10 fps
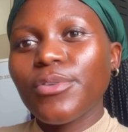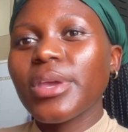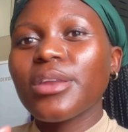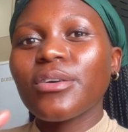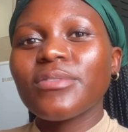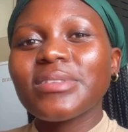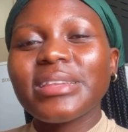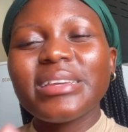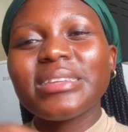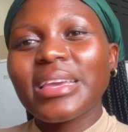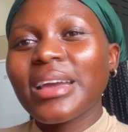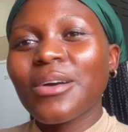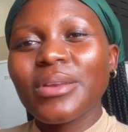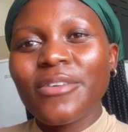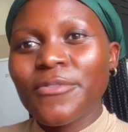you can obviously take
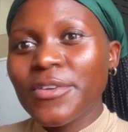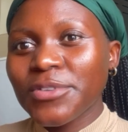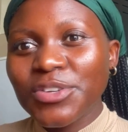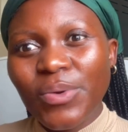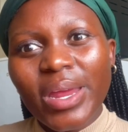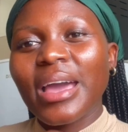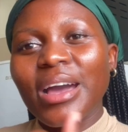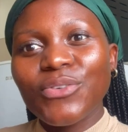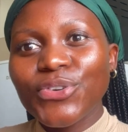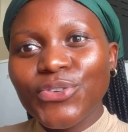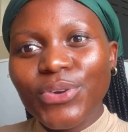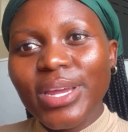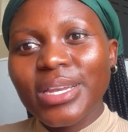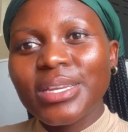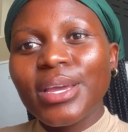out a 50 Rand, 100
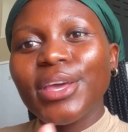Rand,